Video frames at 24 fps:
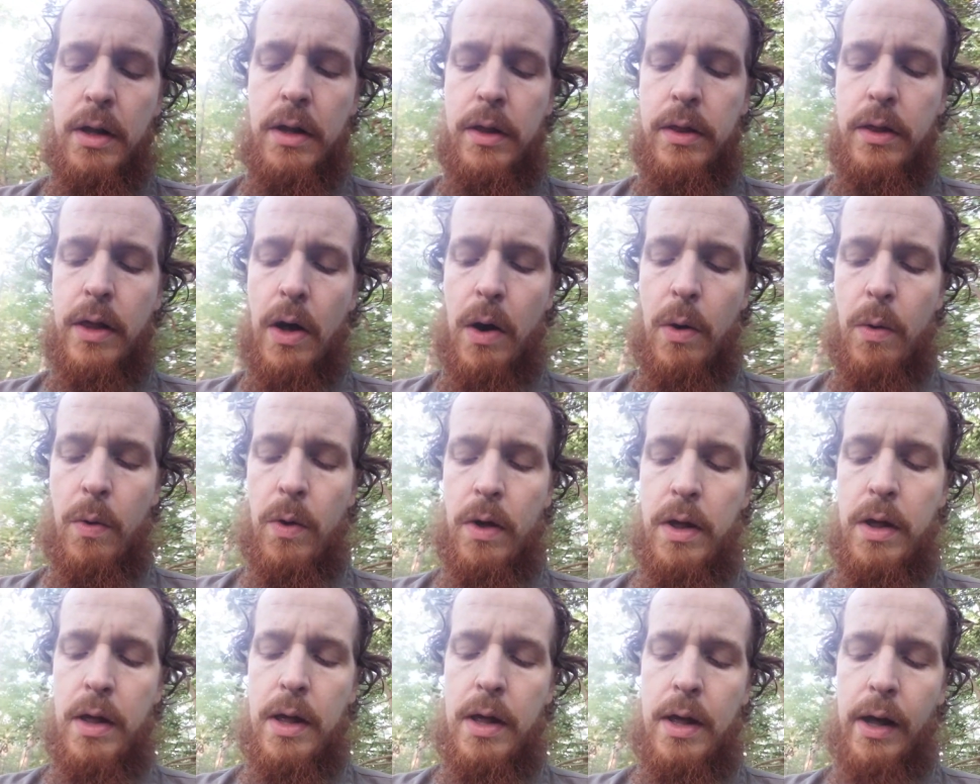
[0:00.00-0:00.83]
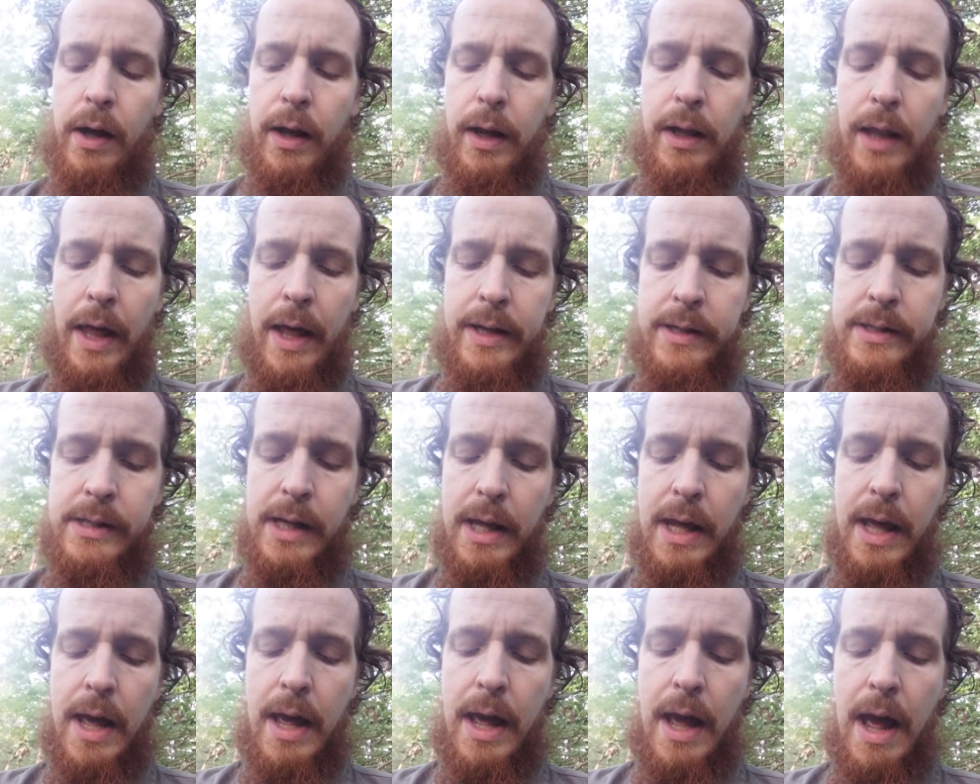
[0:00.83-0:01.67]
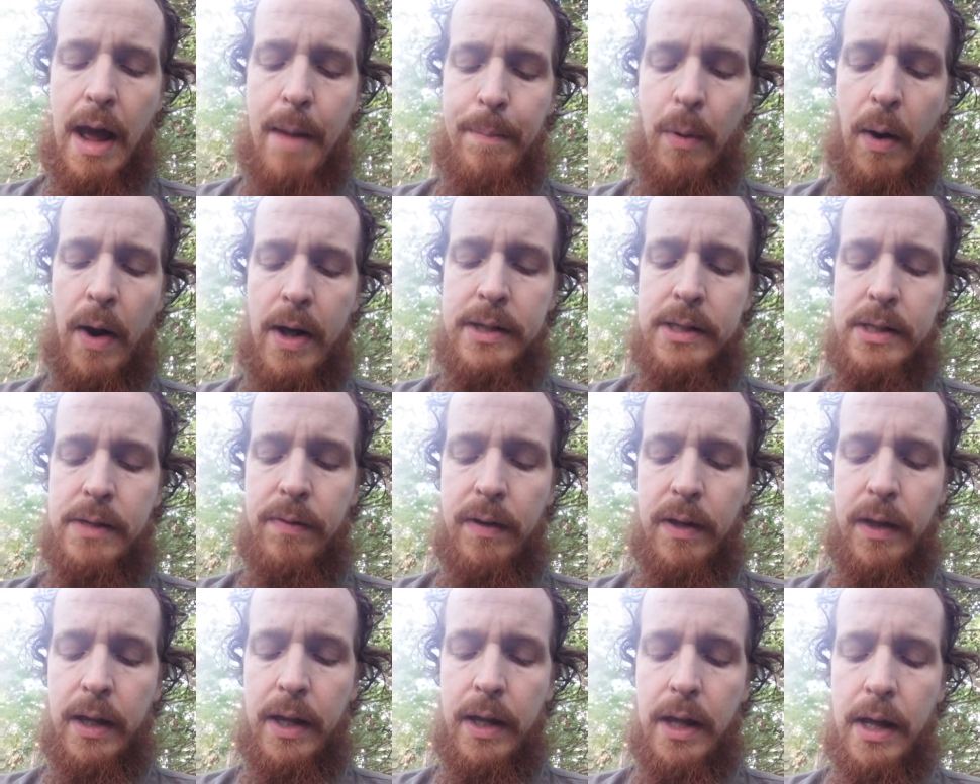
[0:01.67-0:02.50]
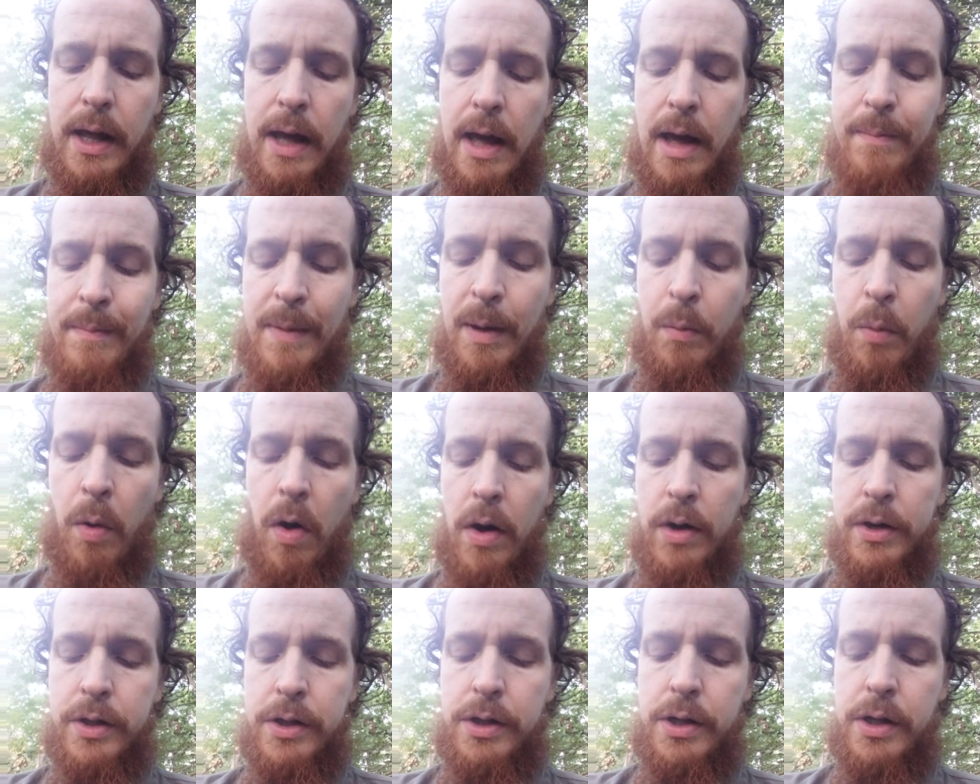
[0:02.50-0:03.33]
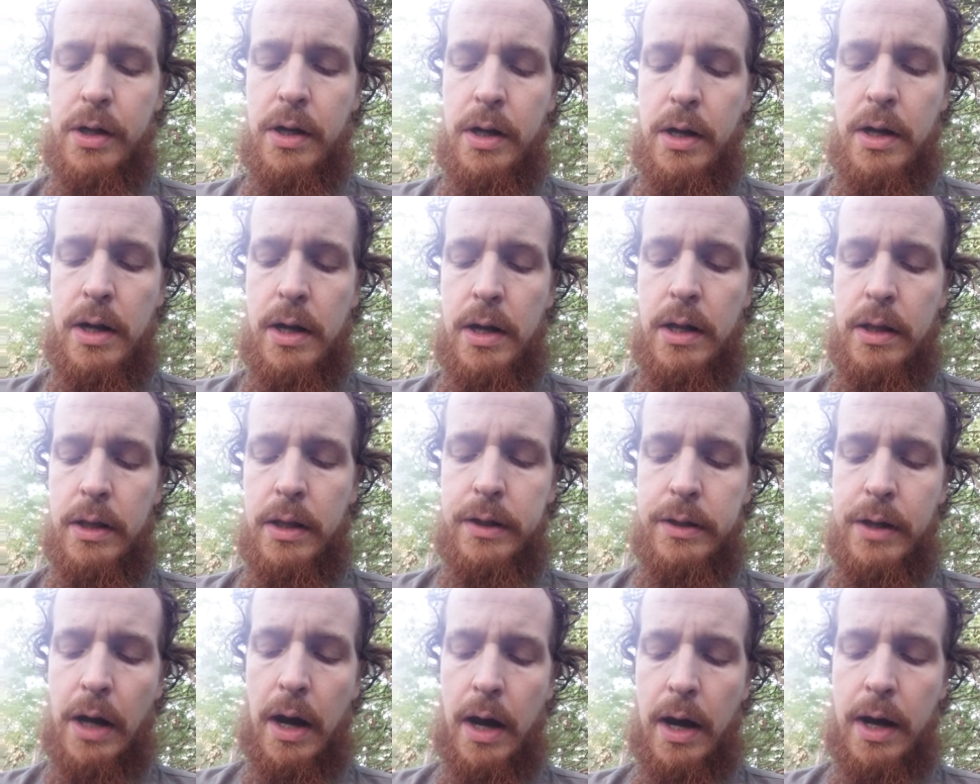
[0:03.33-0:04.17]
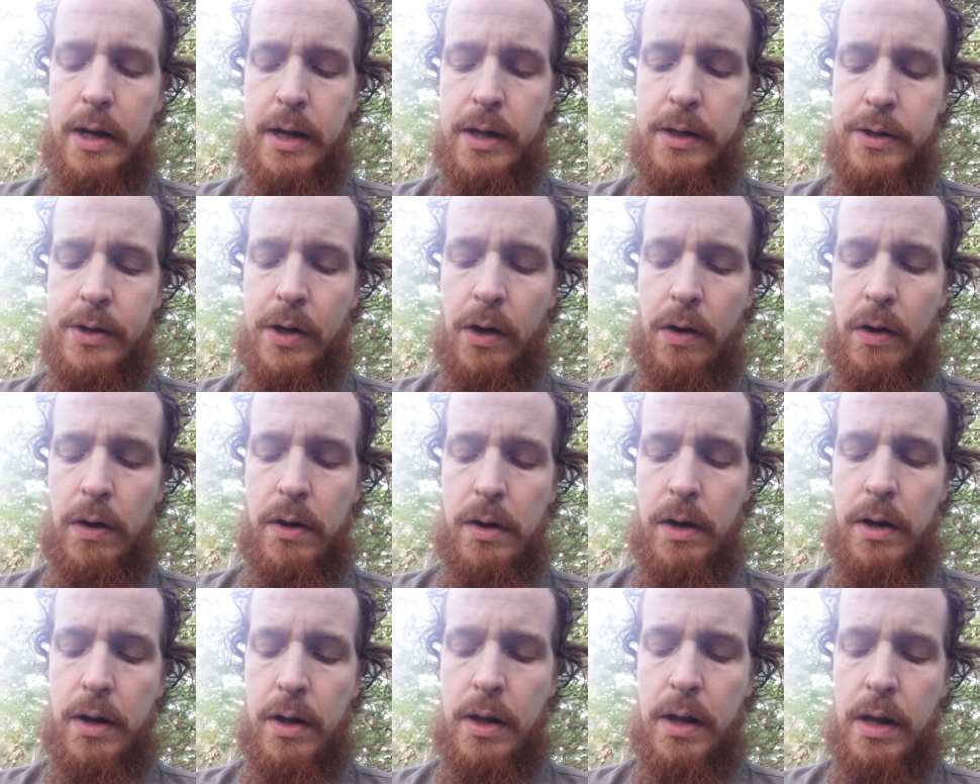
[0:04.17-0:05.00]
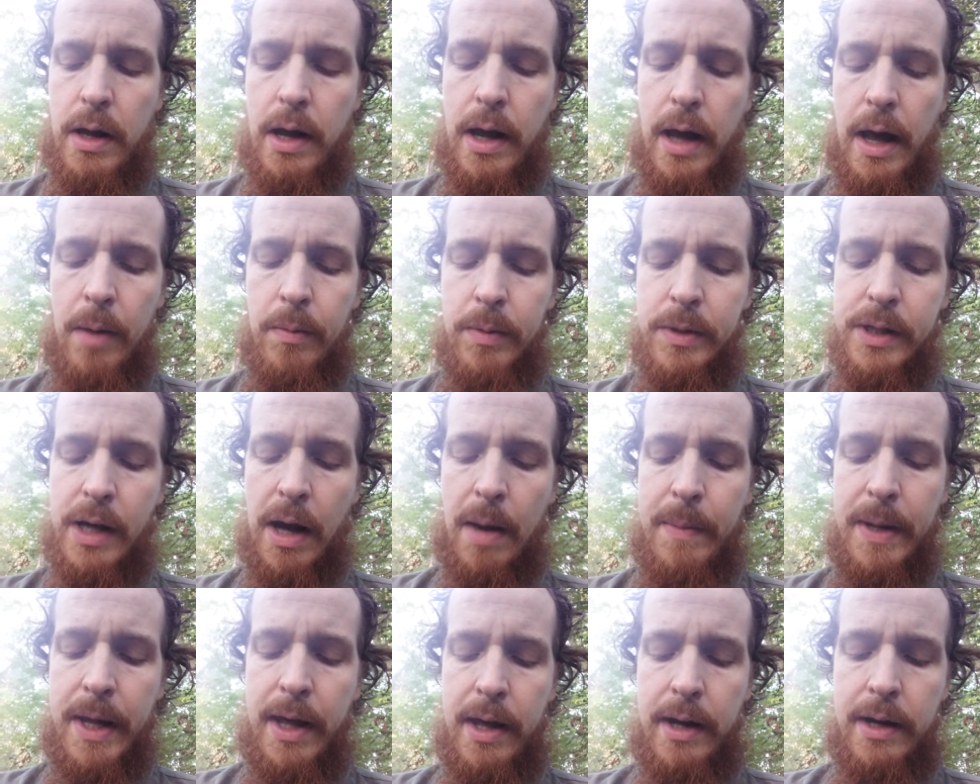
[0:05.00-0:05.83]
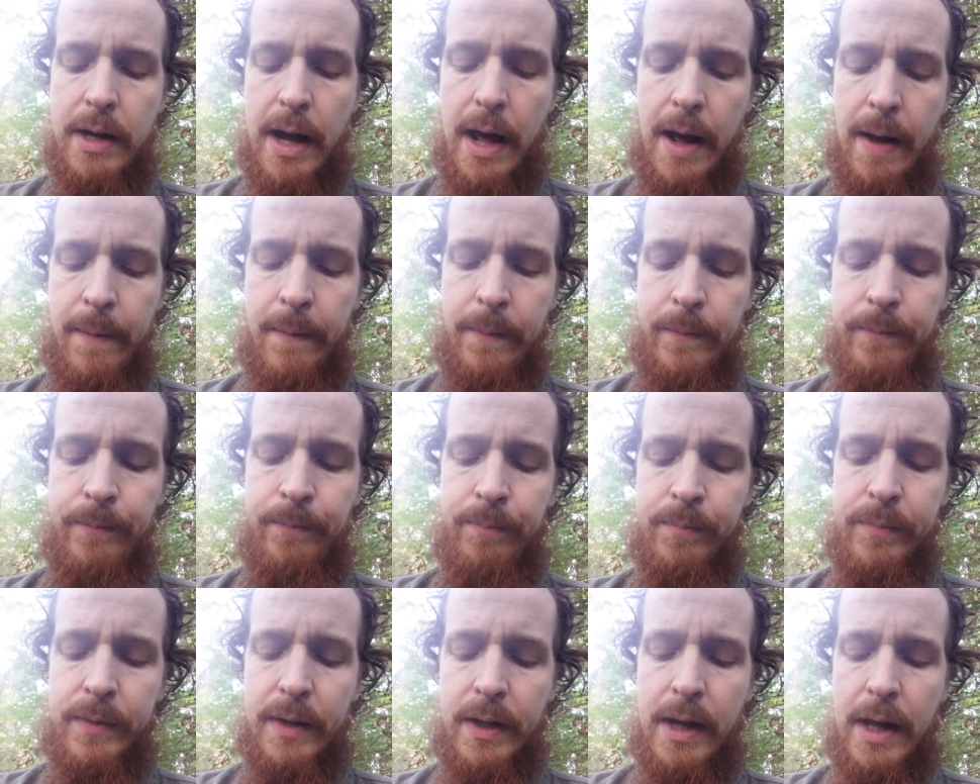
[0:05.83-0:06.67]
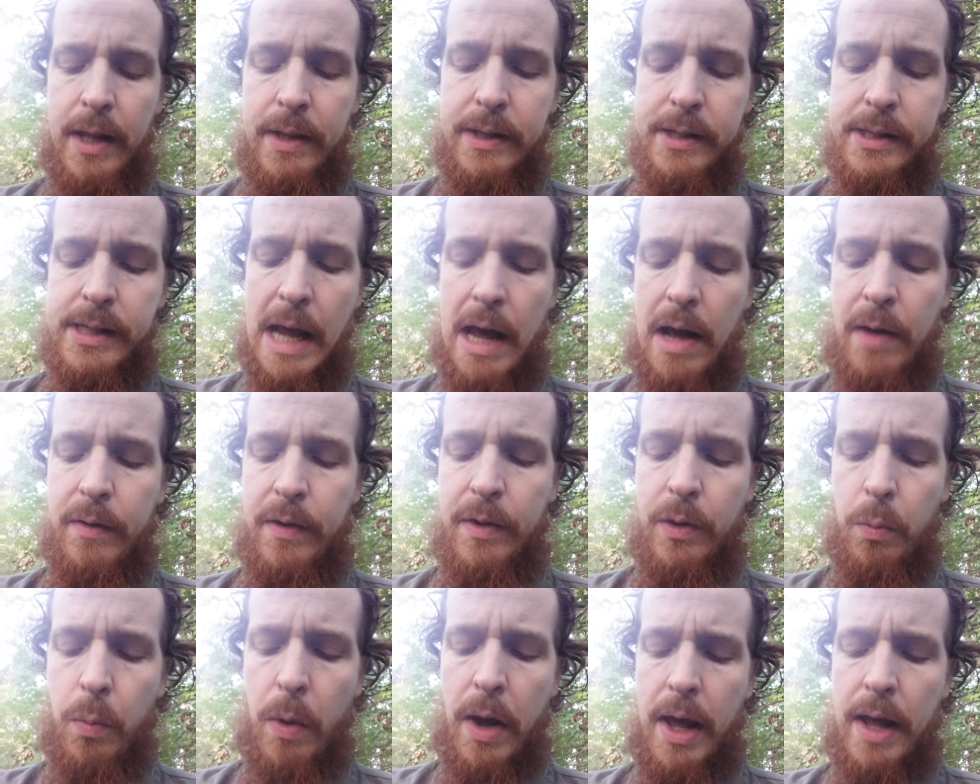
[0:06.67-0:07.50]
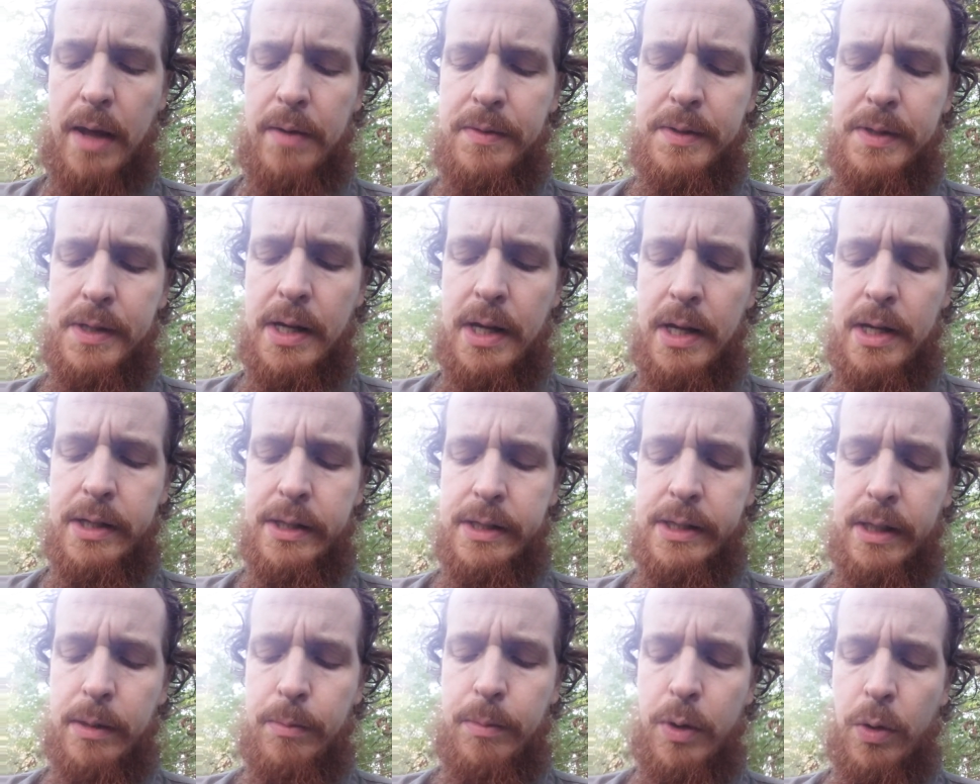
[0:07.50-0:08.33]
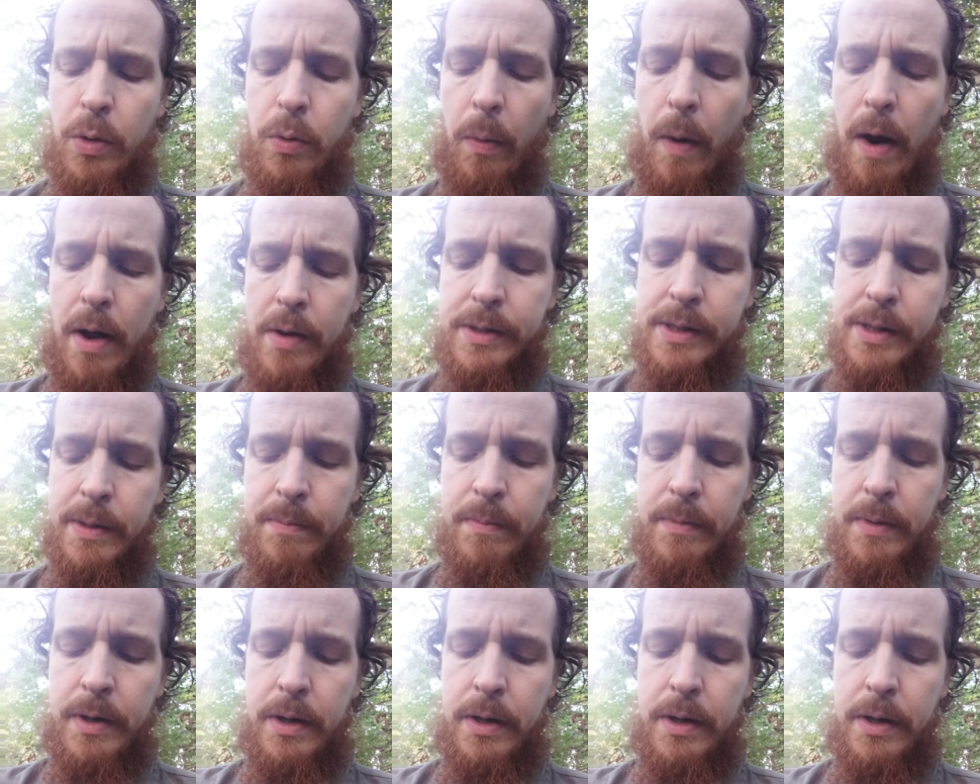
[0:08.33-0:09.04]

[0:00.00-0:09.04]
though, glancing apprehensively at my watch, the tide had turned and was coming in now, and the sound of the waves seemed to arouse him.